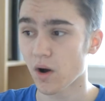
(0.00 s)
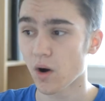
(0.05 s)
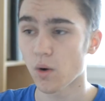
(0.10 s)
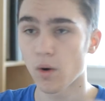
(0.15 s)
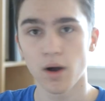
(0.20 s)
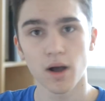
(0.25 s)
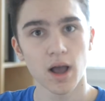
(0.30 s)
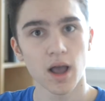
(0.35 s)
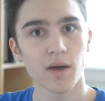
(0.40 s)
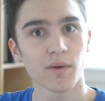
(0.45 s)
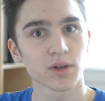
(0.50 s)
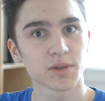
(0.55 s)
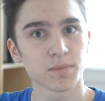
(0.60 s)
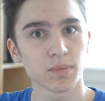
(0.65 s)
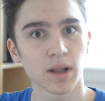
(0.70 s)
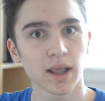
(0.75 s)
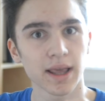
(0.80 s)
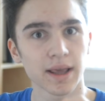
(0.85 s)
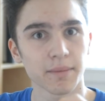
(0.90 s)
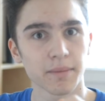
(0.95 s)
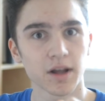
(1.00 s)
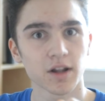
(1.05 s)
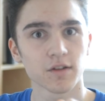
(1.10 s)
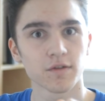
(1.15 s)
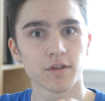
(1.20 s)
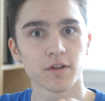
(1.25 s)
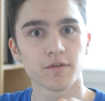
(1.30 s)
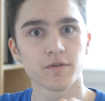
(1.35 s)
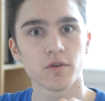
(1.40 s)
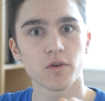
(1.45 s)
oh, I was playing
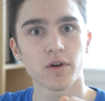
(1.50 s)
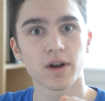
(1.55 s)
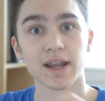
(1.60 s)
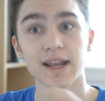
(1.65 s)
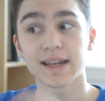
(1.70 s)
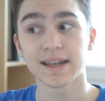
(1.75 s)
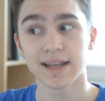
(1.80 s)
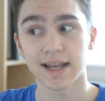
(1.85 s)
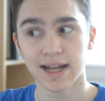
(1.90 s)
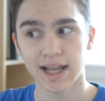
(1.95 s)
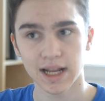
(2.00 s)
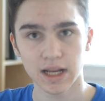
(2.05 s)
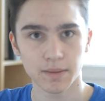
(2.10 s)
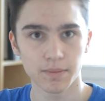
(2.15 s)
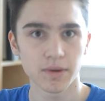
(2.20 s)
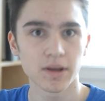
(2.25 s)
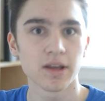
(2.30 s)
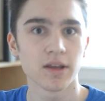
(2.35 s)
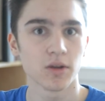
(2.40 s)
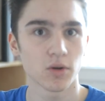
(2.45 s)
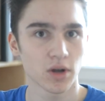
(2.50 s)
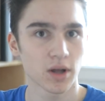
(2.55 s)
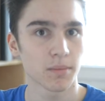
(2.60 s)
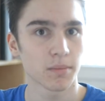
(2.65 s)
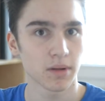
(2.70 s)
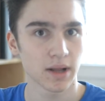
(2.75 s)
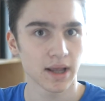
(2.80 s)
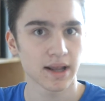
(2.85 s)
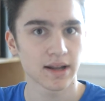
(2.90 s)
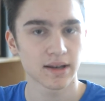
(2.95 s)
Battlefield 4 in 1080p, you
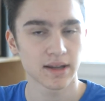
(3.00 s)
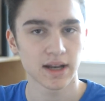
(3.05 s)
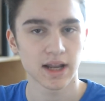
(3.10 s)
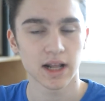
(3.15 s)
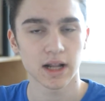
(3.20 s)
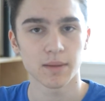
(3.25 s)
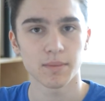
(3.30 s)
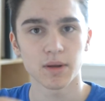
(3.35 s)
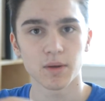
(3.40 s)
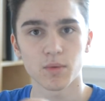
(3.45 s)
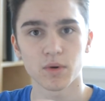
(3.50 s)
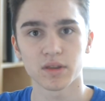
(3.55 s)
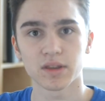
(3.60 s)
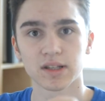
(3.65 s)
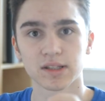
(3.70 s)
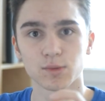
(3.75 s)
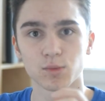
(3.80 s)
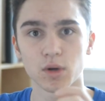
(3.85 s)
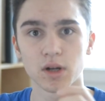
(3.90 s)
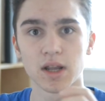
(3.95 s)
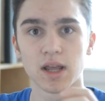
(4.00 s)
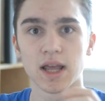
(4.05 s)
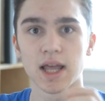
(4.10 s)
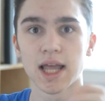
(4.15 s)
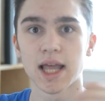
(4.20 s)
can play in 1080p with this one.